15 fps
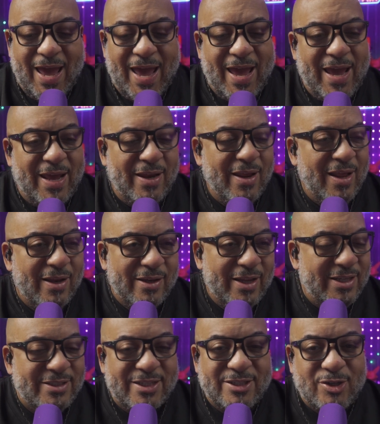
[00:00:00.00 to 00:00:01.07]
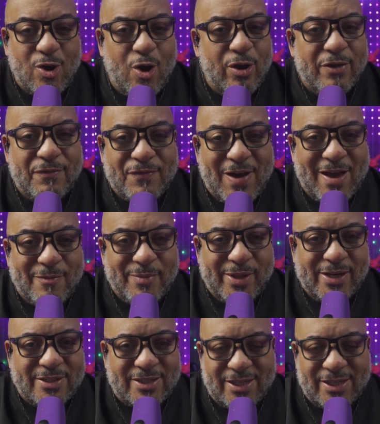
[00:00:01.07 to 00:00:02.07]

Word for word: And let's just call it five minutes.